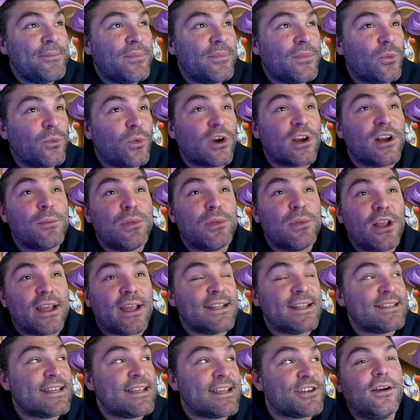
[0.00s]
We're going to plug in
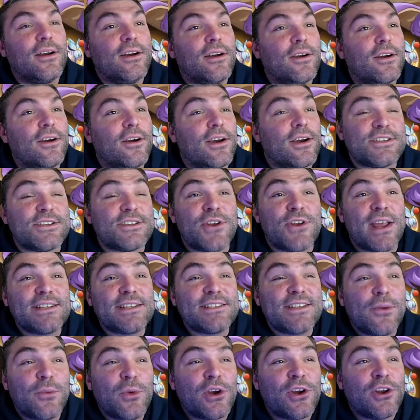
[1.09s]
Tisha. All right, so next up,
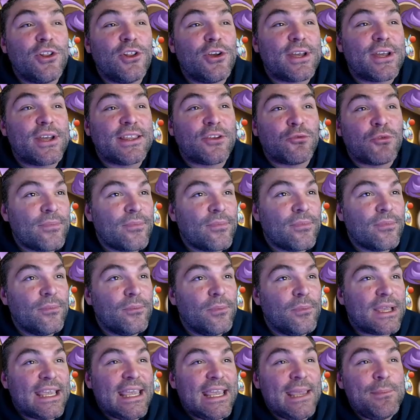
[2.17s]
we're going to look at the red,
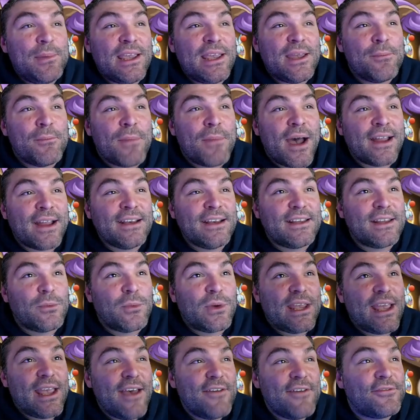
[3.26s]
but keeping in mind that we
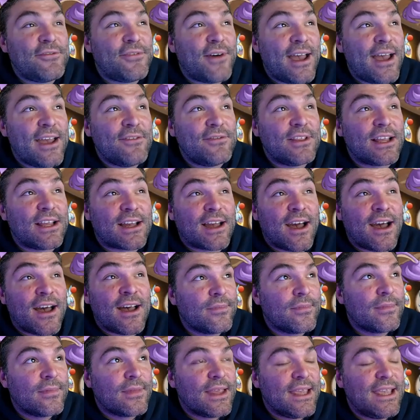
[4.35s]
have 5
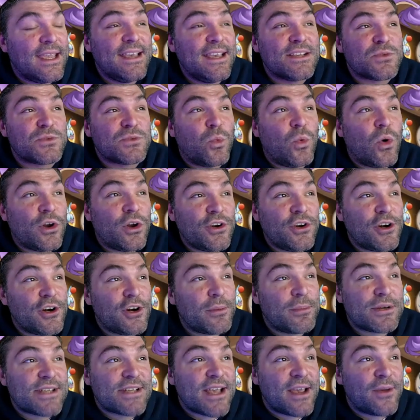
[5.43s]
Lacan, he is
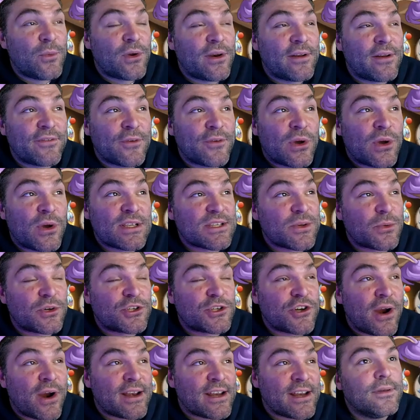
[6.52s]
100% one of the ones that we're
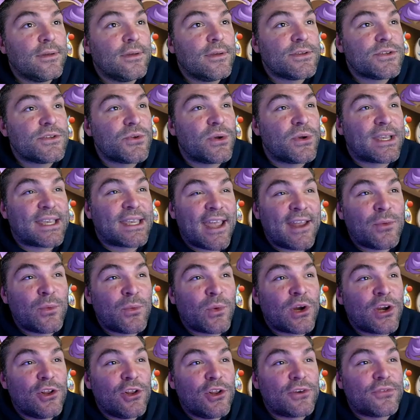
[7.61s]
trying to use. So again, we're going
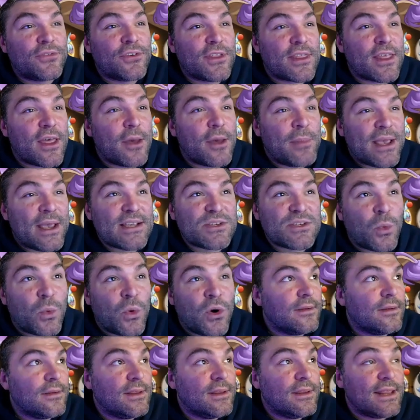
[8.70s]
to look for the best
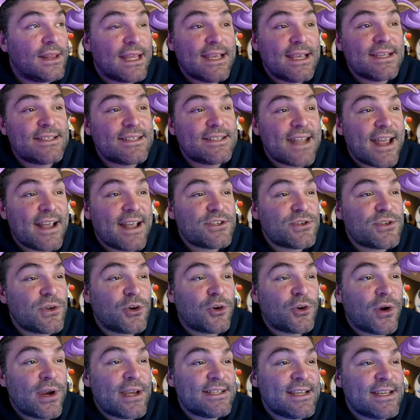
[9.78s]
one. These stats look
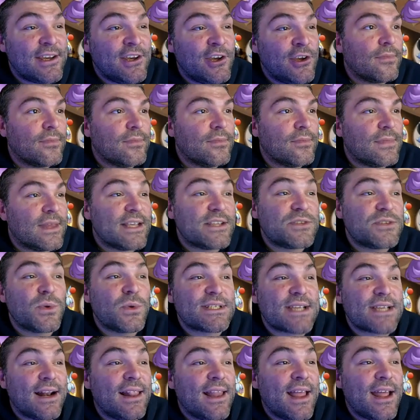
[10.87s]
crazy good. This one's
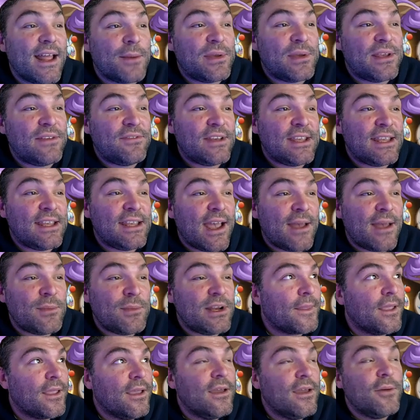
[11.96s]
got a lot of PvE
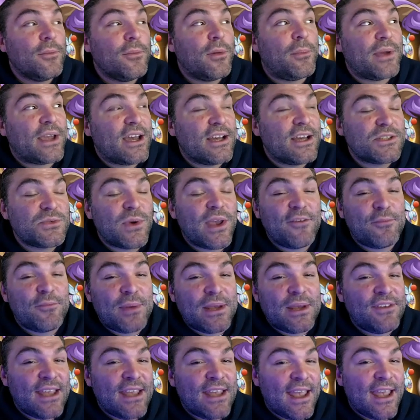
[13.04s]
enmity, but because we have
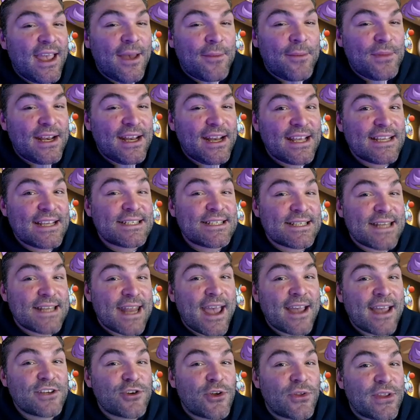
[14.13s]
PvE enmity
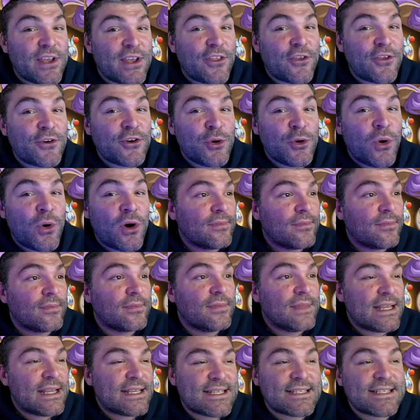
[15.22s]
stacked on the other UR,
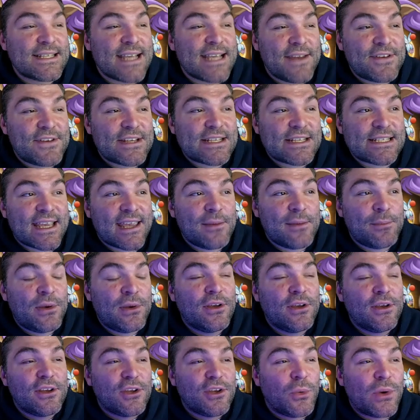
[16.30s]
this is safe to skip.
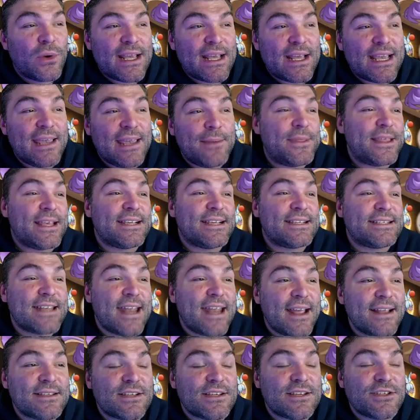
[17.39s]
You want to keep these
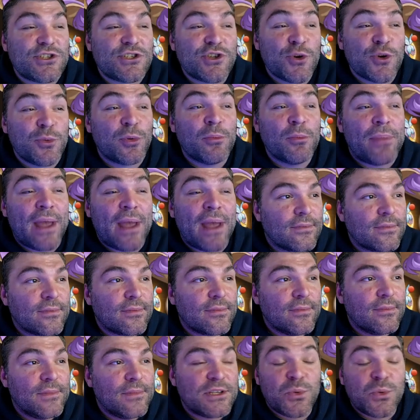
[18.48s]
stats super
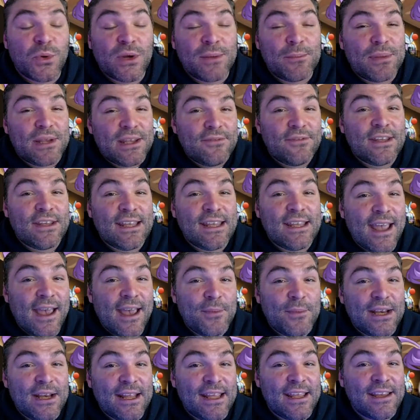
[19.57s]
balanced between PvE
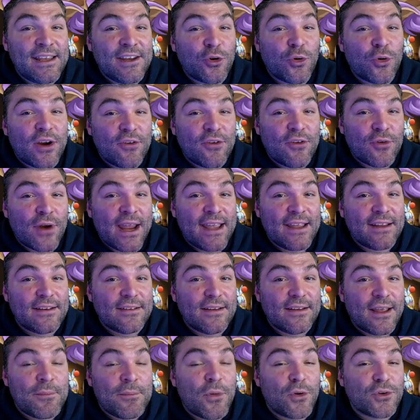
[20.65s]
enmity, crit rate,
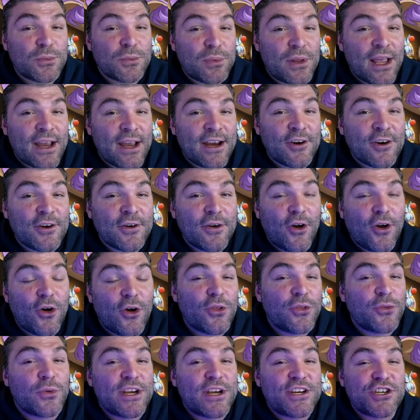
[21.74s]
and multiplier. All
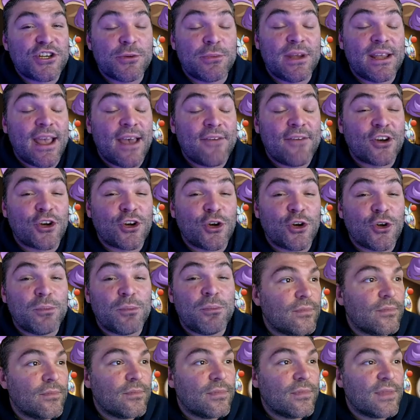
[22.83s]
3 should have a good
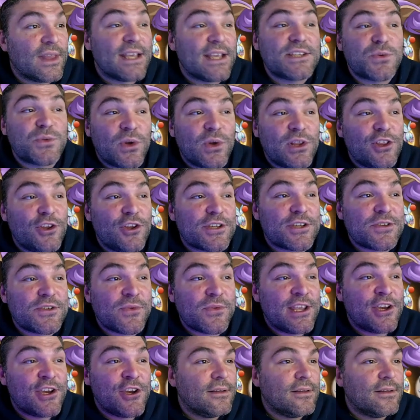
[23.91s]
balance. This one looks really
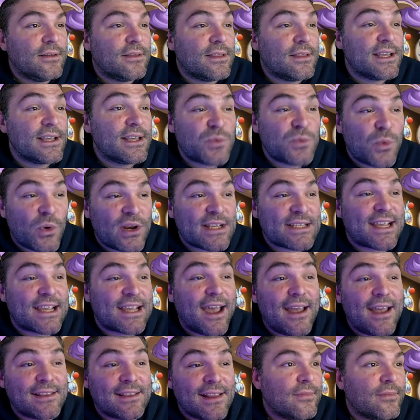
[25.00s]
good. This one is
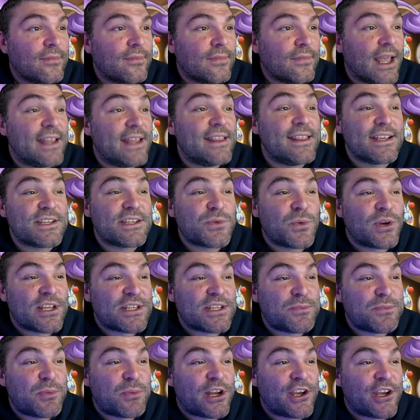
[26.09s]
godlike, and this one is
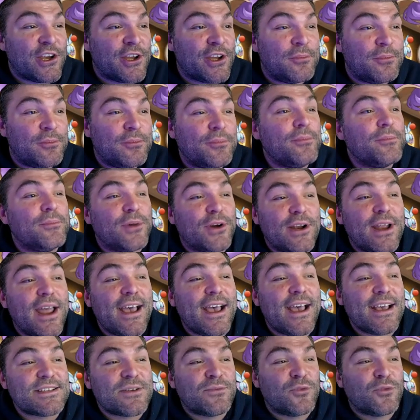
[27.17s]
pretty good, but
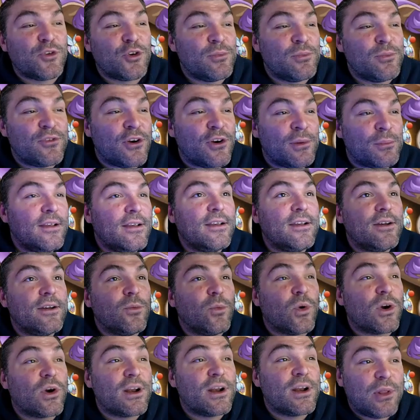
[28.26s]
has some room for improvement.
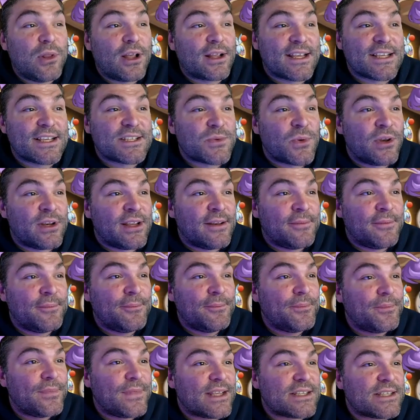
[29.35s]
We're going to plug this one in.
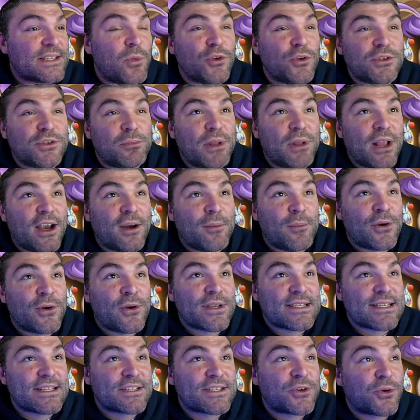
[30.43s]
This multiplier bonus
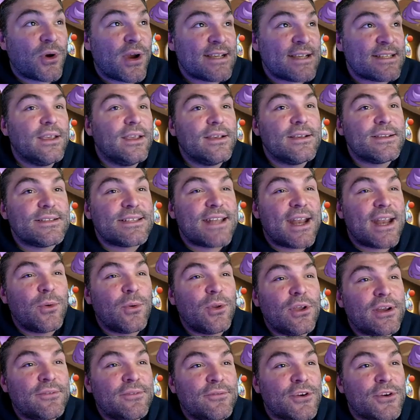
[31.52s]
is crazy. So now we're
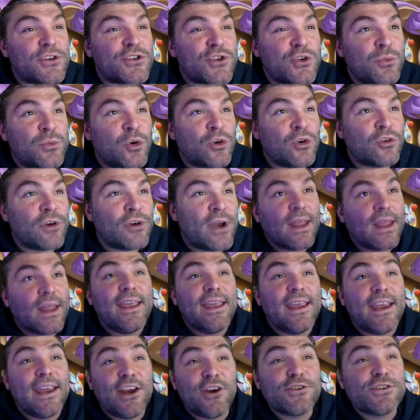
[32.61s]
looking for 2 more red.
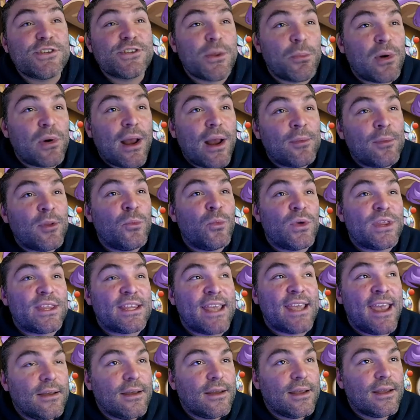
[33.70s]
Here's the problem with
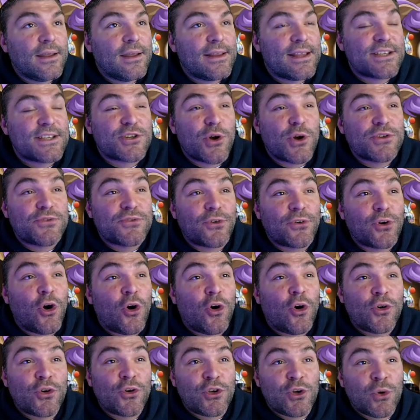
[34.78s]
Jaeger, and this goes for
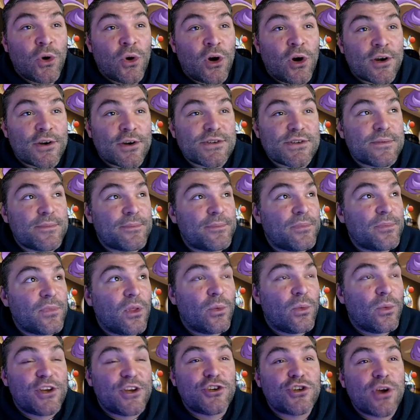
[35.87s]
all URs.
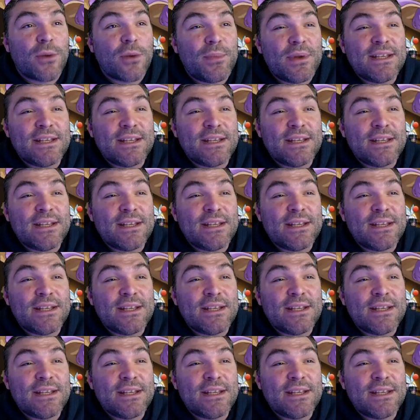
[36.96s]
When you jump into